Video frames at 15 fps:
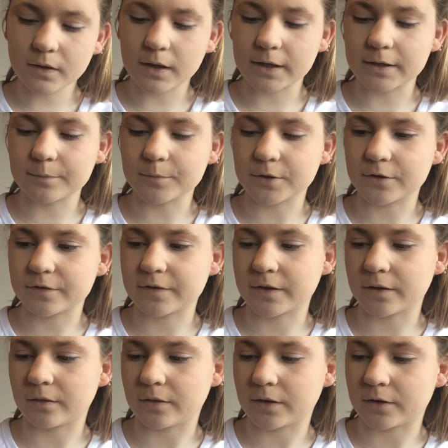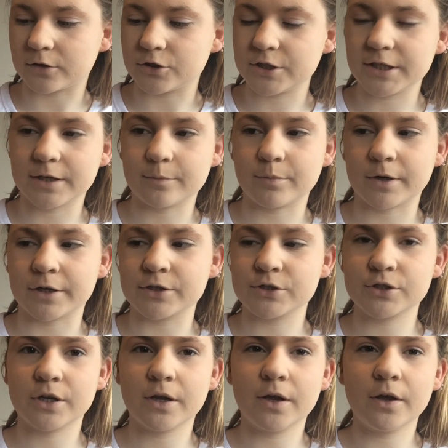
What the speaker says: And I'm using the cheek brush